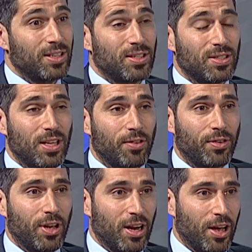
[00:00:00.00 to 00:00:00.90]
this is
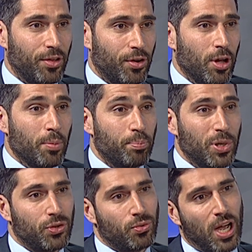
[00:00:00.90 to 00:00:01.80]
definitely another
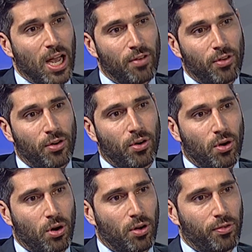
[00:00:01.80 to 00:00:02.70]
big driver
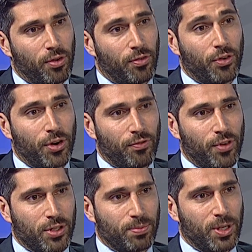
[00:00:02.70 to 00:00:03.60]
of foreign
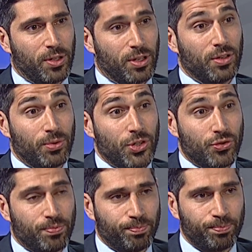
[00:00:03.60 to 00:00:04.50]
investment in the
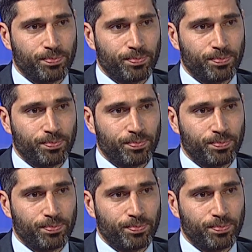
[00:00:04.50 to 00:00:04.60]
region.